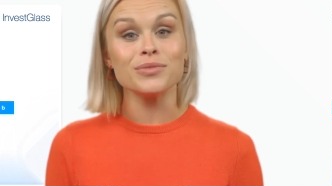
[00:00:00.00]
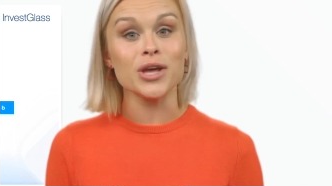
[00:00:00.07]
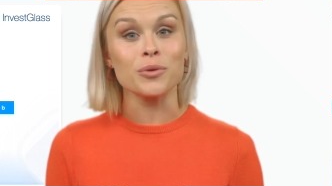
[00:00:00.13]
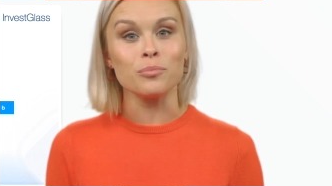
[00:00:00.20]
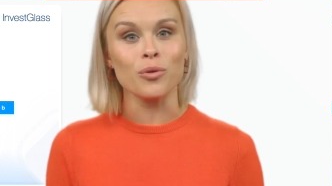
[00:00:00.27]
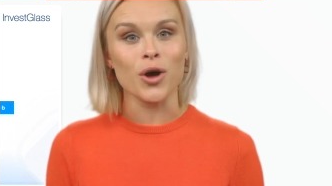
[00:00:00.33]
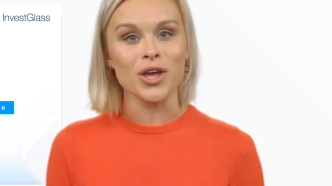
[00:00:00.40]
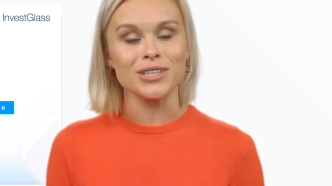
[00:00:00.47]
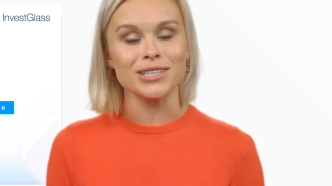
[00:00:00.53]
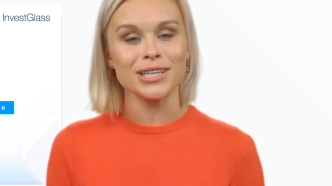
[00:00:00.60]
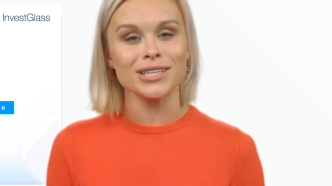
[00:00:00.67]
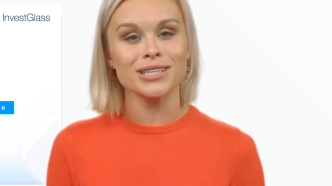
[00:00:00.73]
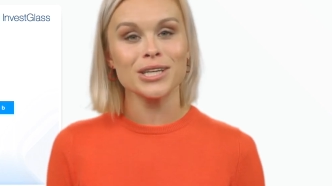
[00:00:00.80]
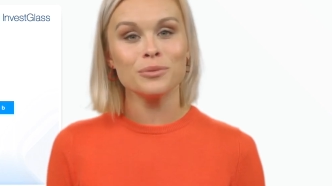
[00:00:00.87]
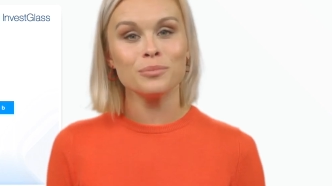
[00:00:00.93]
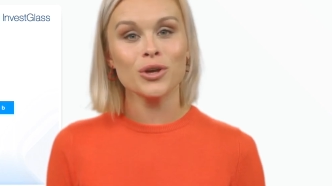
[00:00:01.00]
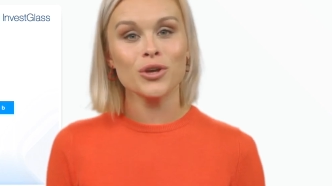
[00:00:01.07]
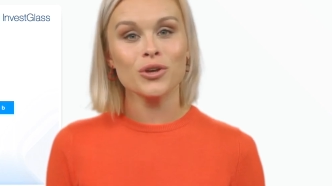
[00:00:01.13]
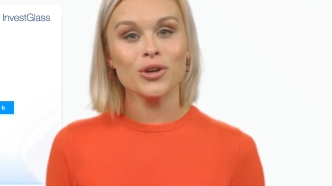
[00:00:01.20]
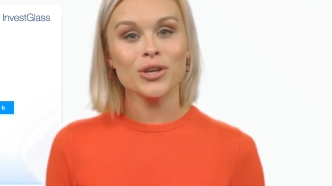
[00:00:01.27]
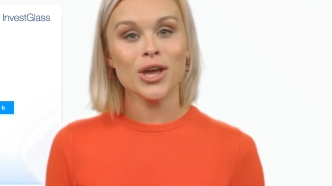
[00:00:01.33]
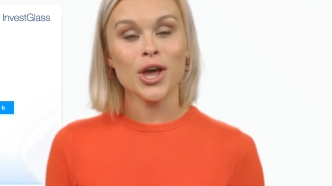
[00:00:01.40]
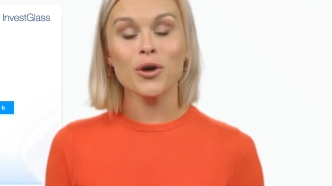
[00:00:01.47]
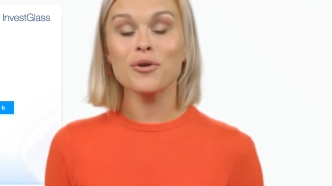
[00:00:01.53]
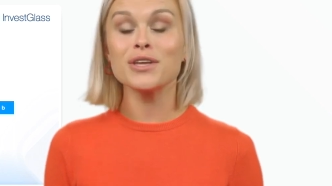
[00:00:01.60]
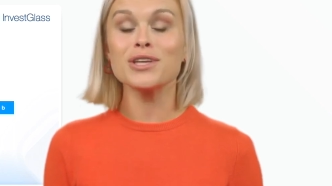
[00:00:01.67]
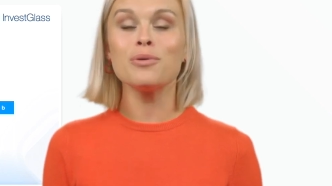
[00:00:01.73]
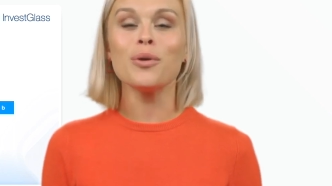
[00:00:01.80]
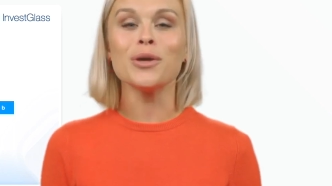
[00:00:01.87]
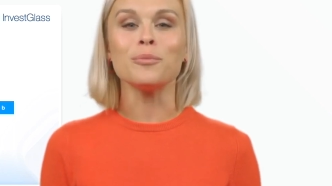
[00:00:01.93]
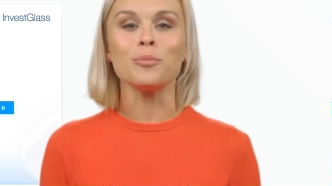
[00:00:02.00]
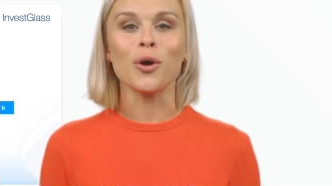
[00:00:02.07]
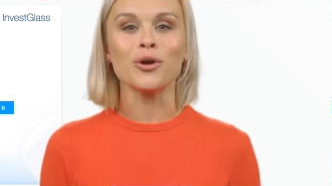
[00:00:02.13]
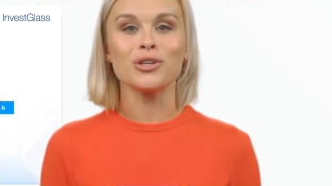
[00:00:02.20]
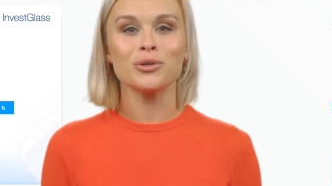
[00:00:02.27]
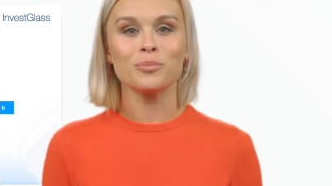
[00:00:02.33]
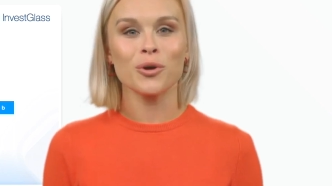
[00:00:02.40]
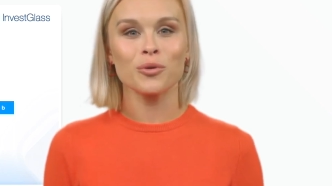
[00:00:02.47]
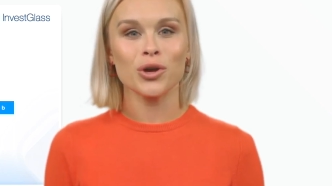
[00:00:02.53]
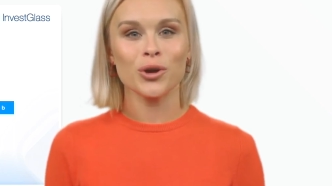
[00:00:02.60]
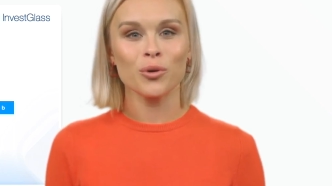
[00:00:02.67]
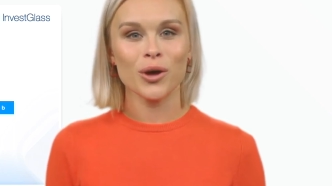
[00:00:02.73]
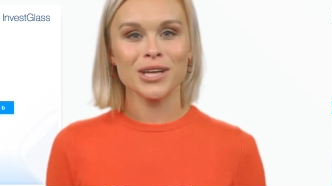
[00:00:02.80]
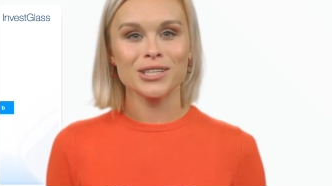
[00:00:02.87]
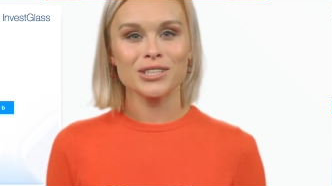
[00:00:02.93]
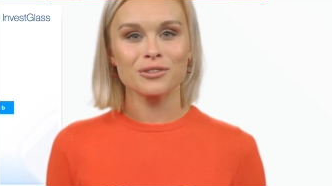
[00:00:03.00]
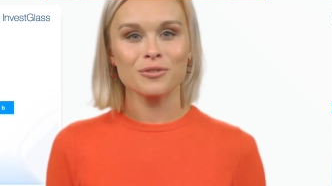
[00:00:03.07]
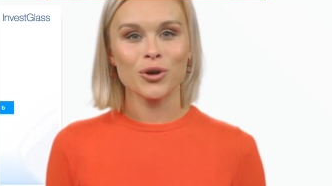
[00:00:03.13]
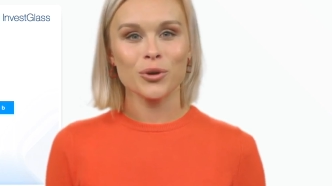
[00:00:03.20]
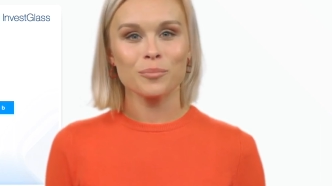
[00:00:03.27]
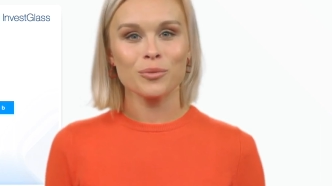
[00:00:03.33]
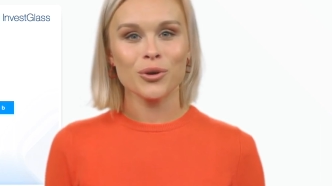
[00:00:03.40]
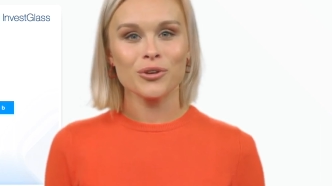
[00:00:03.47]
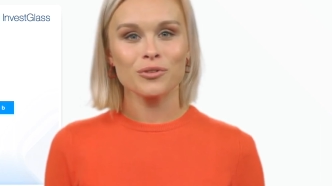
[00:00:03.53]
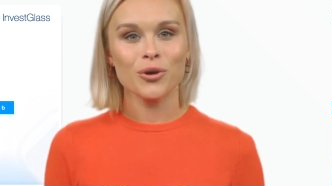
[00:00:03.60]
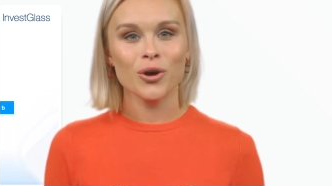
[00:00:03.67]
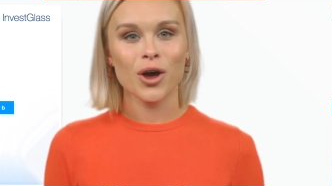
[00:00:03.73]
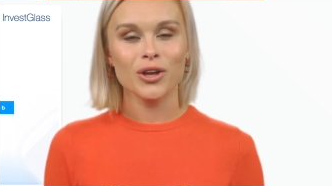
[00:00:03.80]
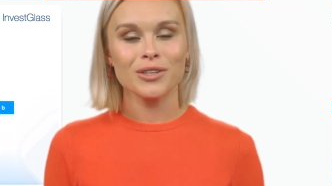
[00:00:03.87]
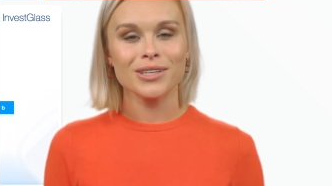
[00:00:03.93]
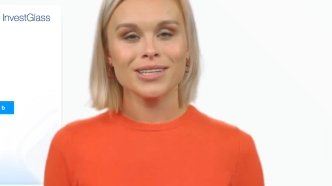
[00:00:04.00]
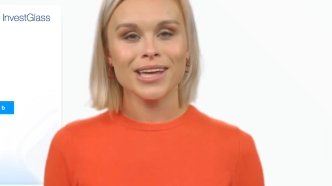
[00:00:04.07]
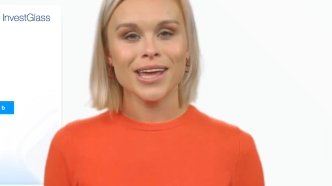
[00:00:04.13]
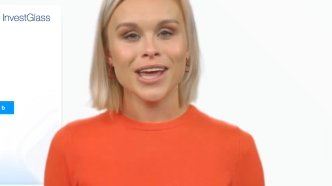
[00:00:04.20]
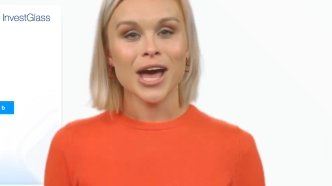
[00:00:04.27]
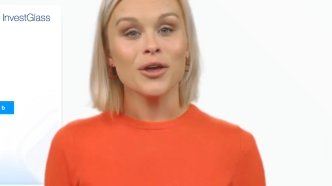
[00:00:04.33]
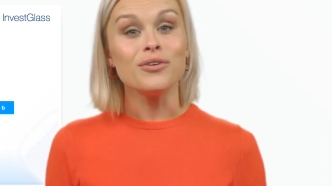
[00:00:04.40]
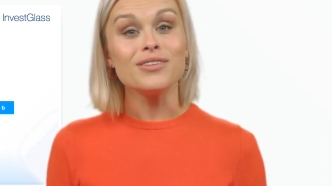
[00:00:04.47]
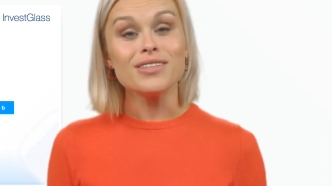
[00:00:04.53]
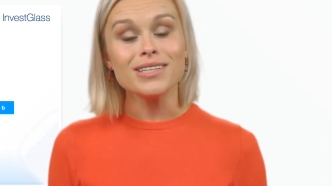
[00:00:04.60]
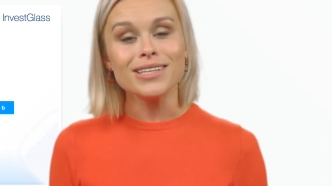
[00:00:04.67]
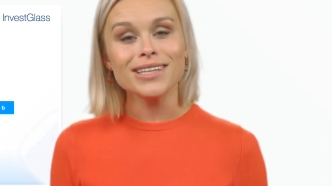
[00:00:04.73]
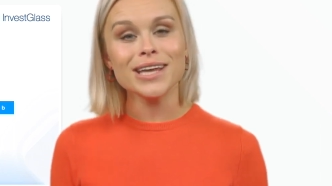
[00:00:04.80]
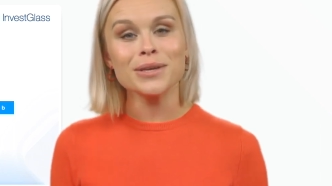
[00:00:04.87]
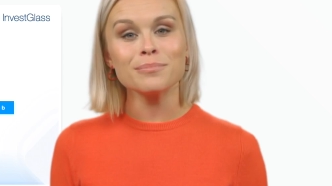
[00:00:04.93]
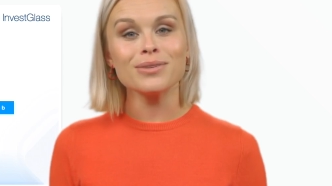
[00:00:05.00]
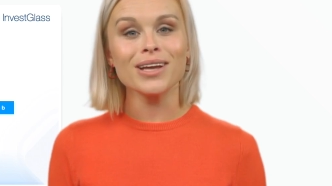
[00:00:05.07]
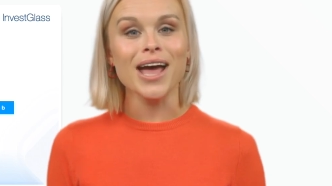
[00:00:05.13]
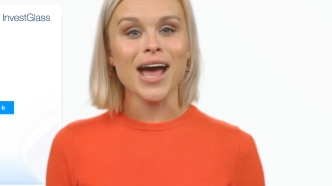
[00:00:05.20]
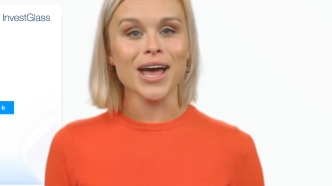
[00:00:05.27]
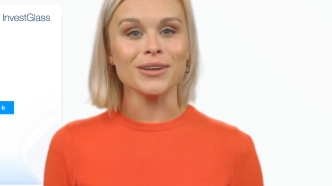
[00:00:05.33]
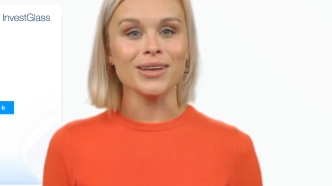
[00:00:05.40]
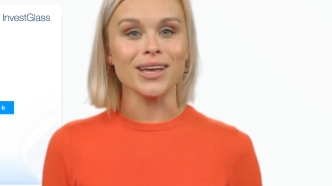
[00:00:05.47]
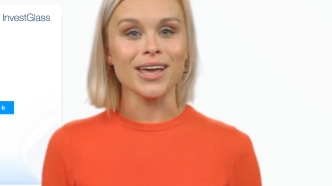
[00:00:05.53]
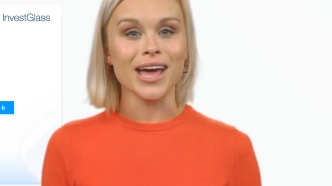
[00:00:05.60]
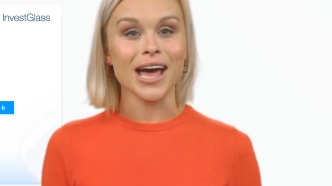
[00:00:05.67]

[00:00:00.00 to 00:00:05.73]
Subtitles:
A process in parallel is when multiple requests for approval are sent out at the same time